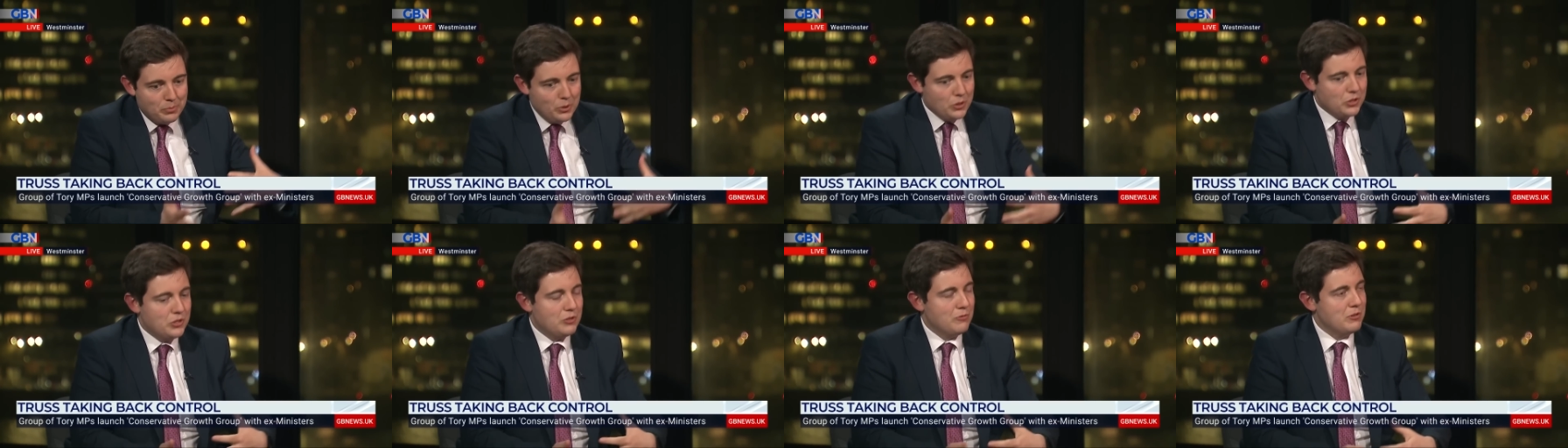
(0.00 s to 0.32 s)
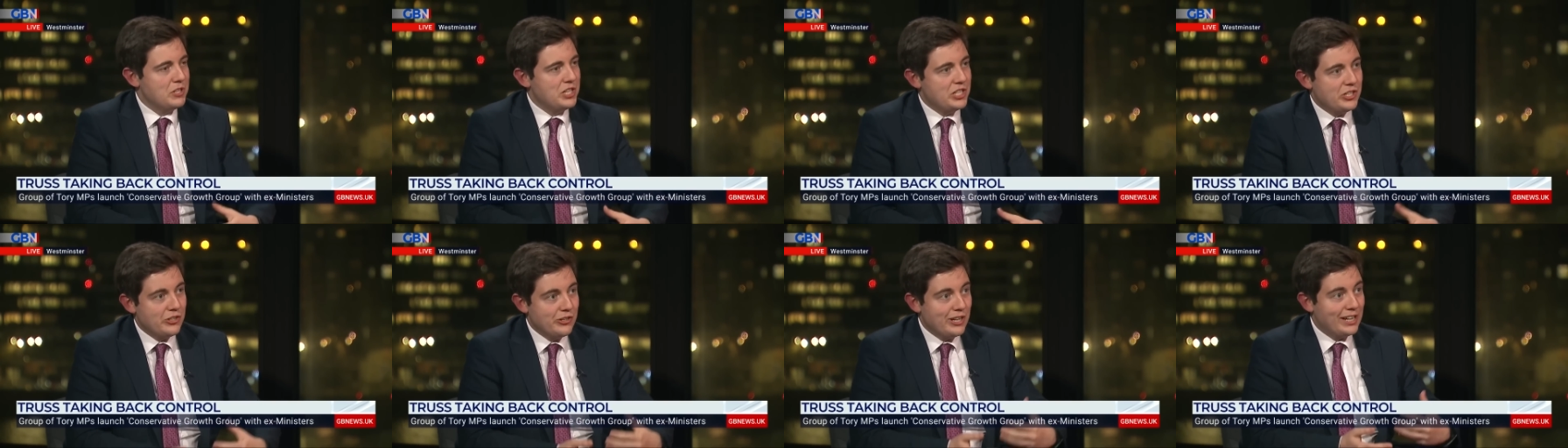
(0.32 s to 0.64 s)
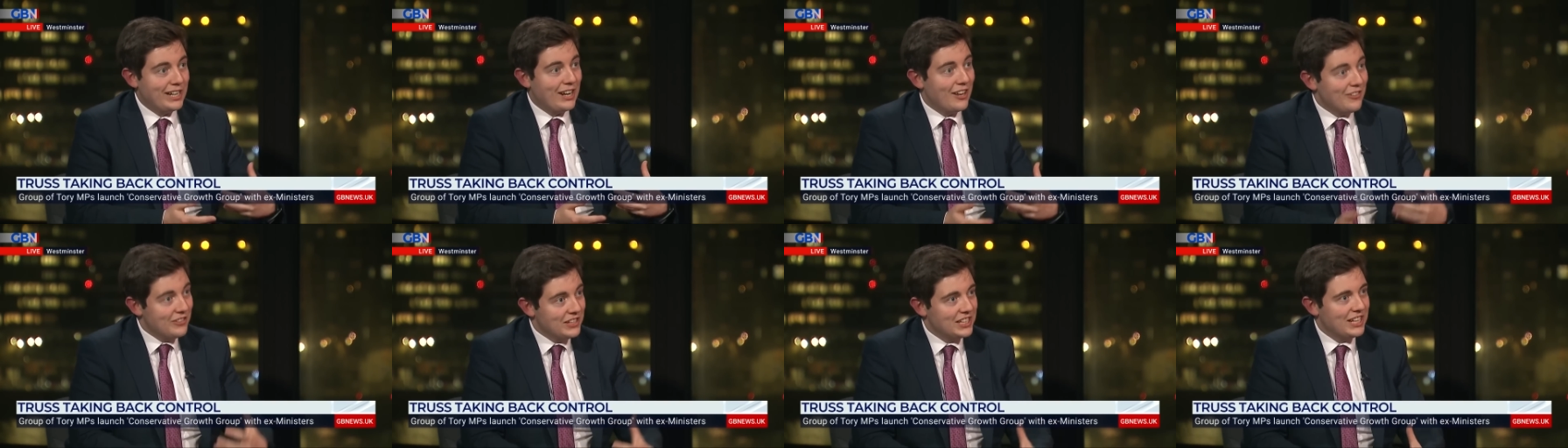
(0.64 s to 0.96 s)
push Rishi
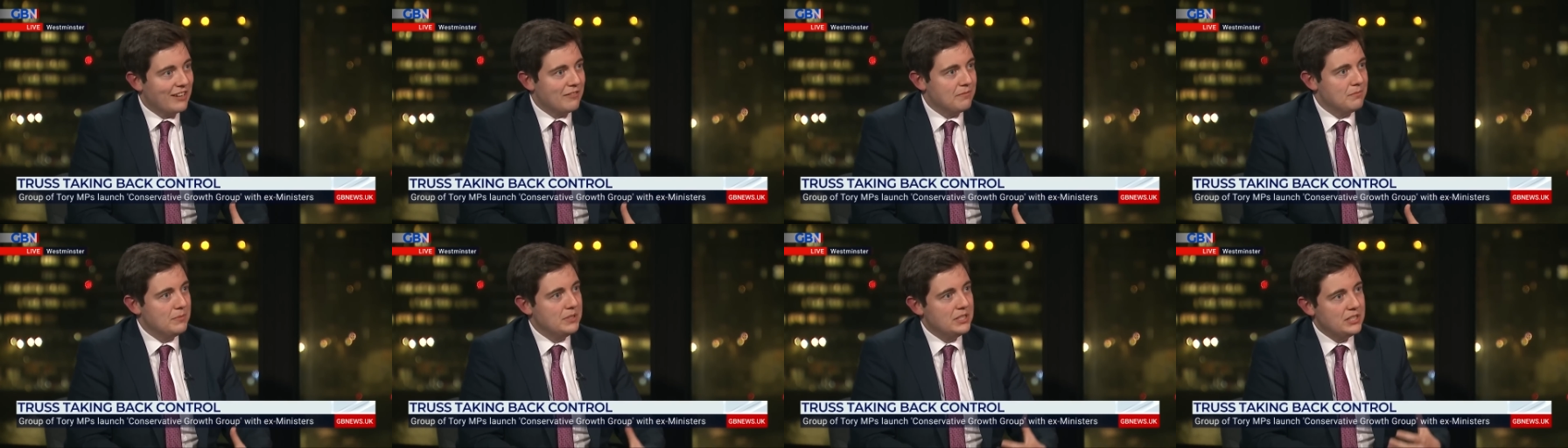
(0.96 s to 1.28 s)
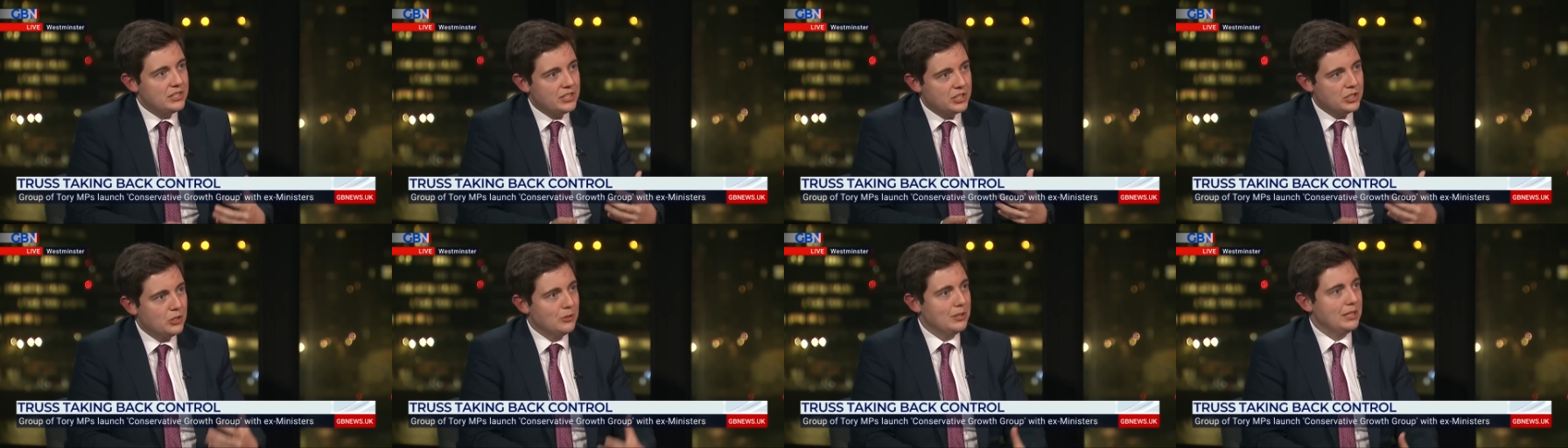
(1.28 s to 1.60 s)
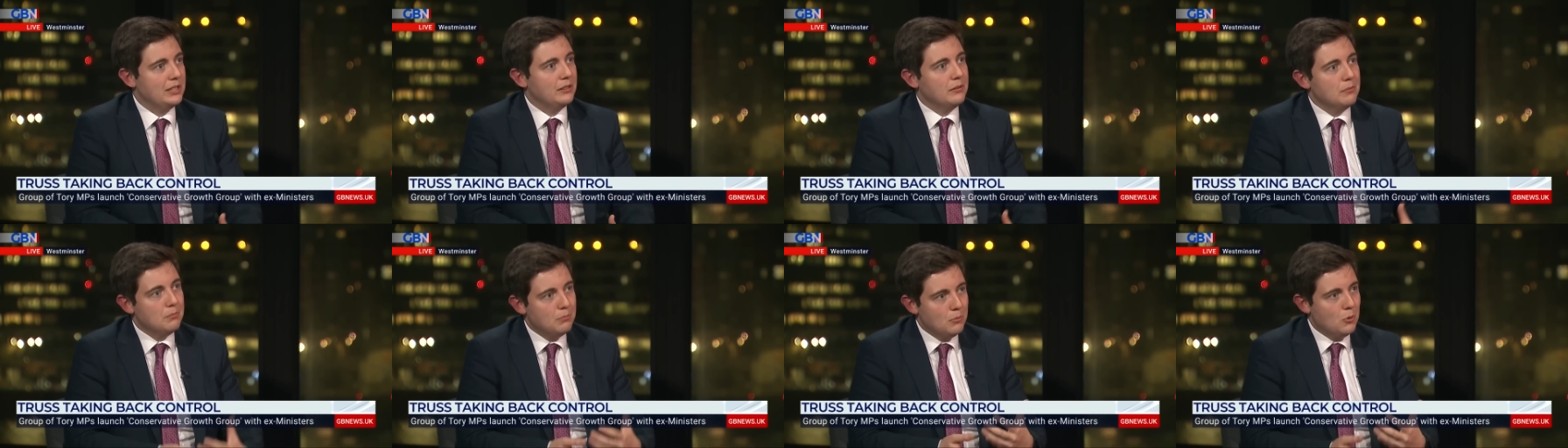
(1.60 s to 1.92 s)
Sunak and the government to
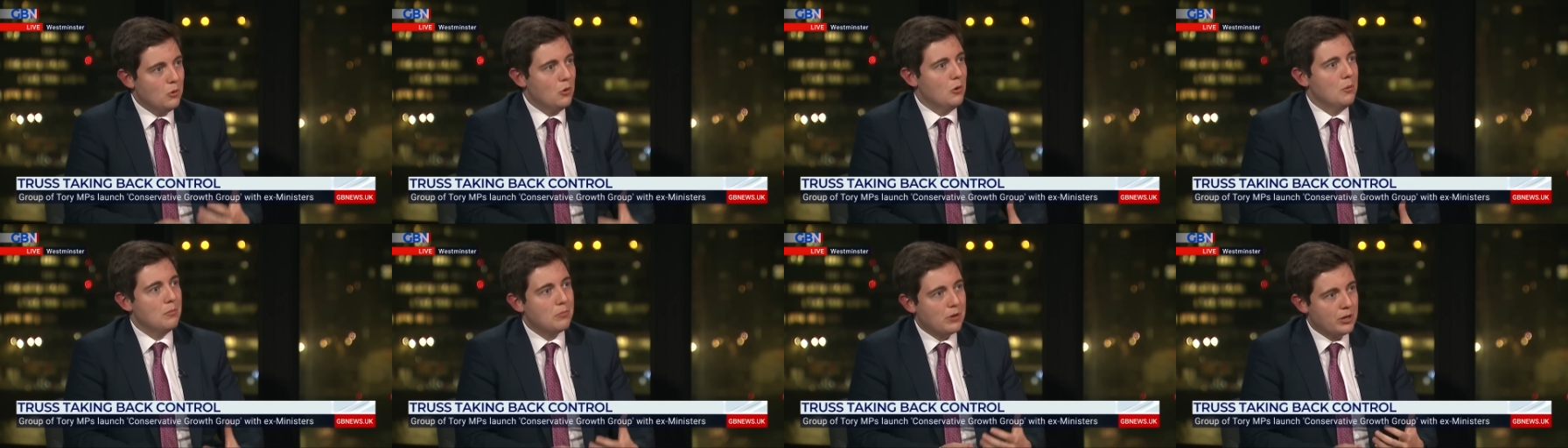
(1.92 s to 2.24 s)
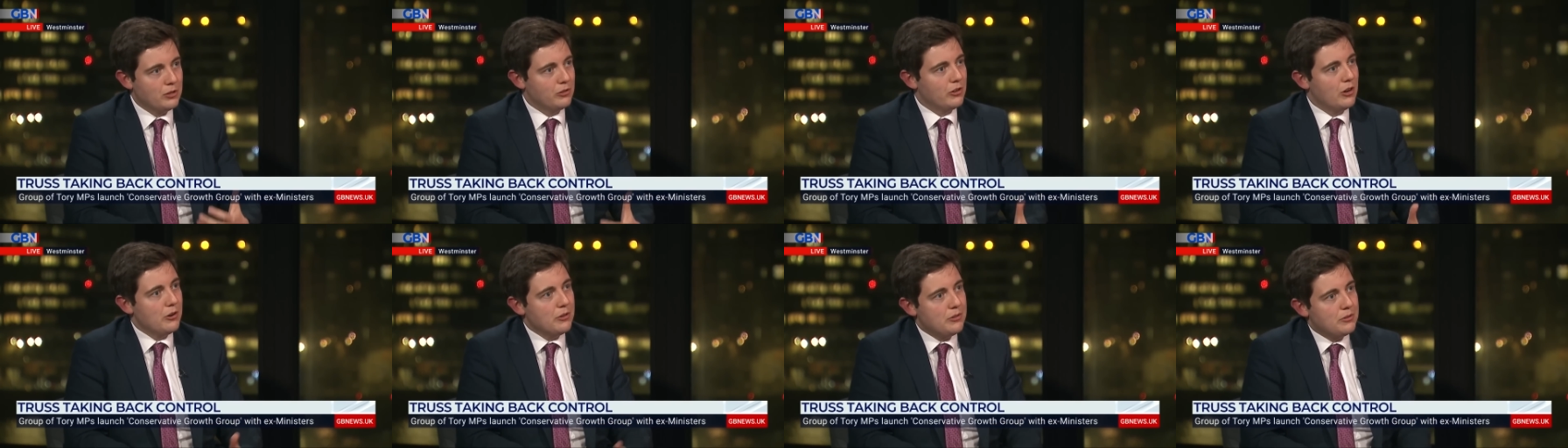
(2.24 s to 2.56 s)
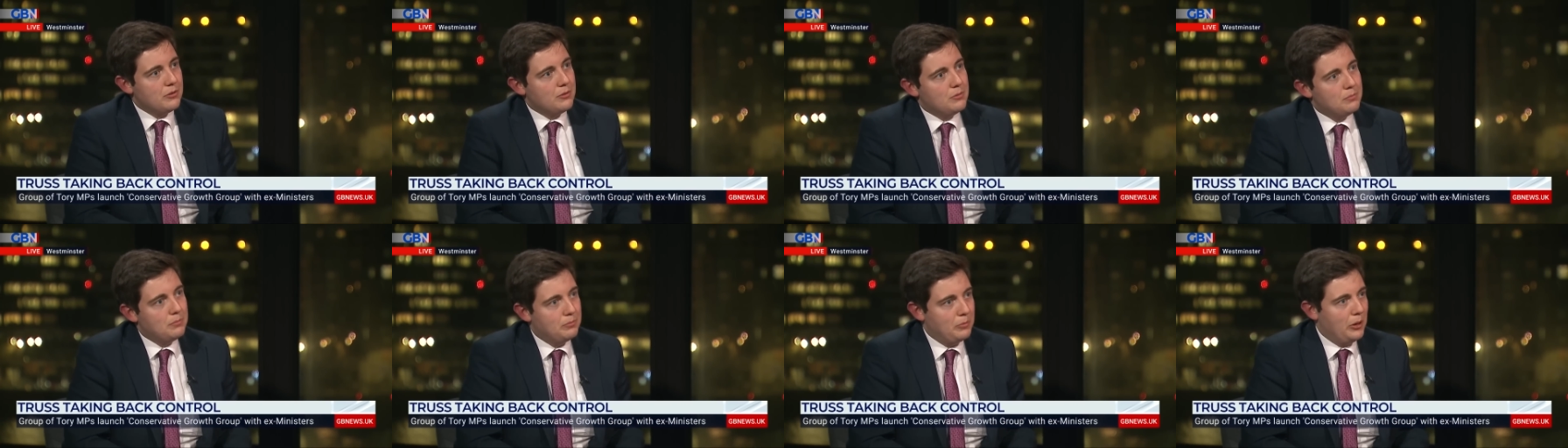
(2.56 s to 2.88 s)
doing more pro-growth
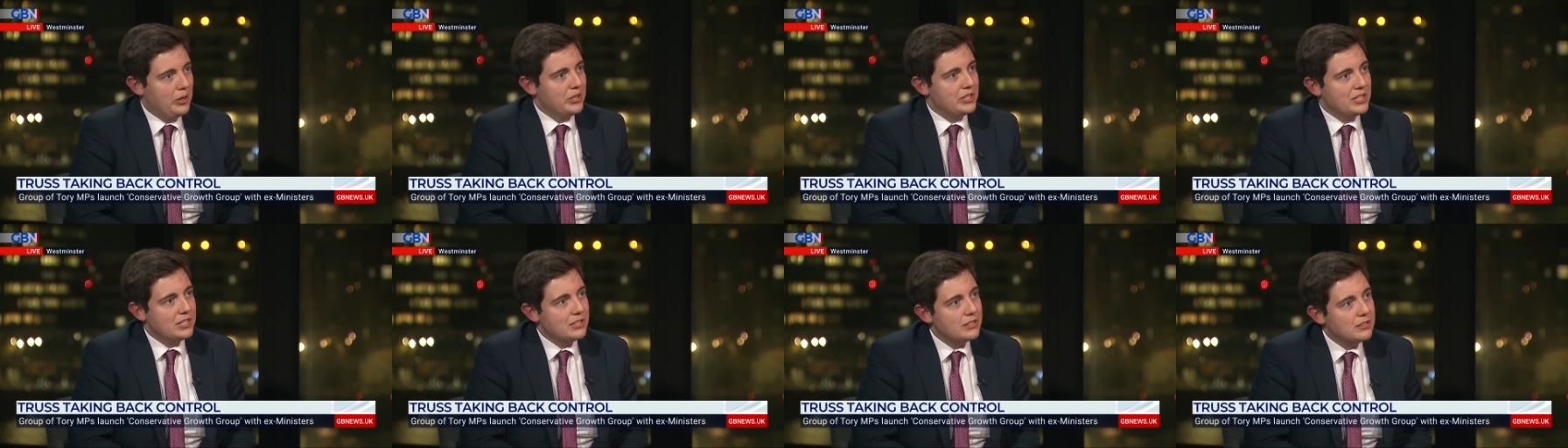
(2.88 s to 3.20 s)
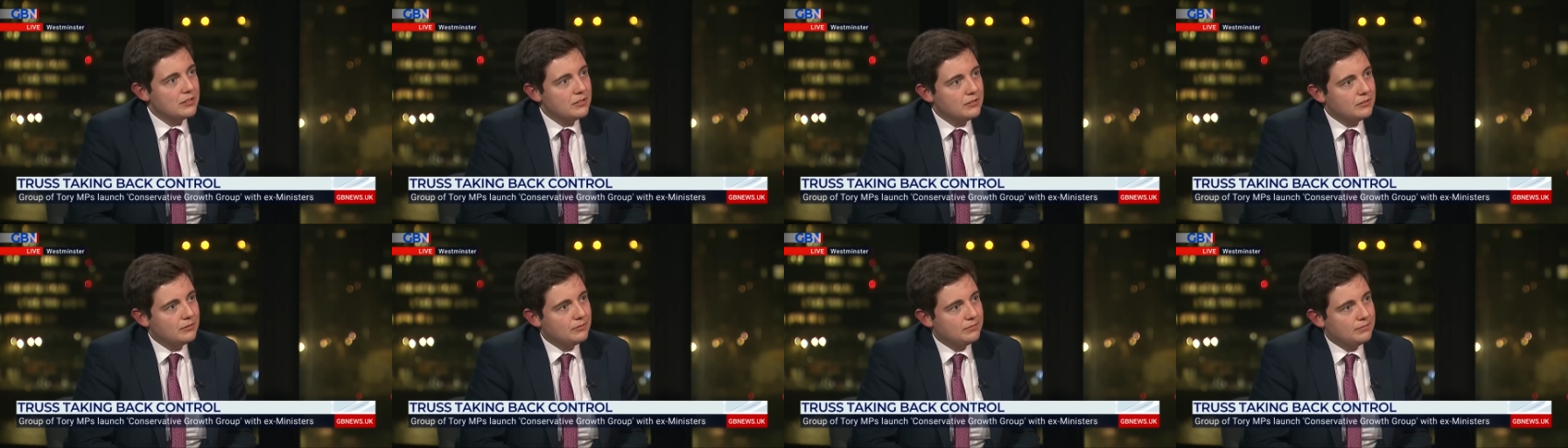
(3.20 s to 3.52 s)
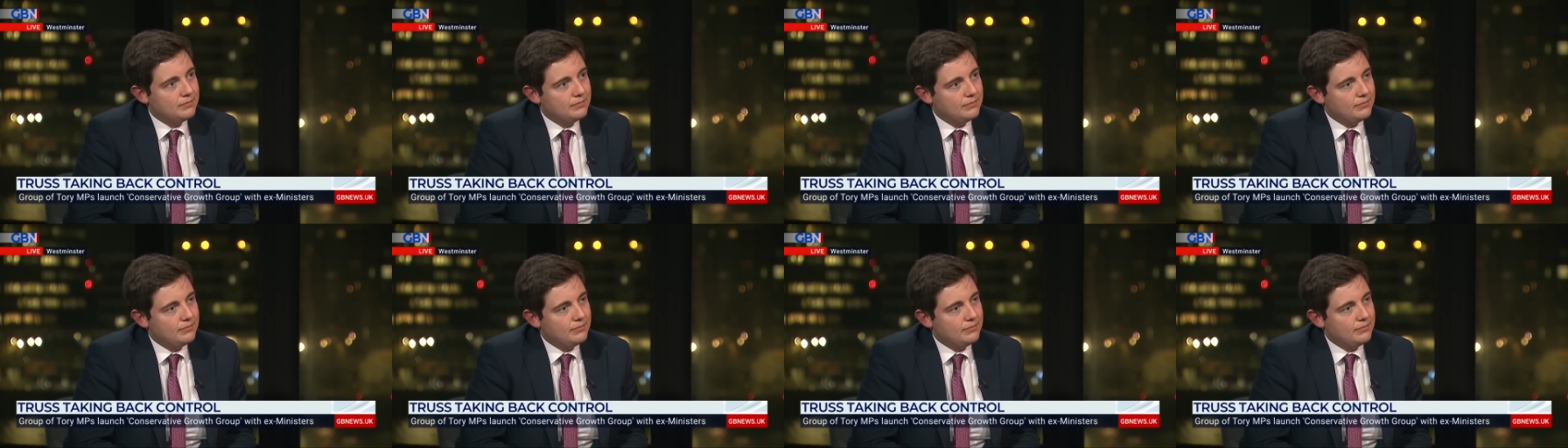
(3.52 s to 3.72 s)
policies. Now,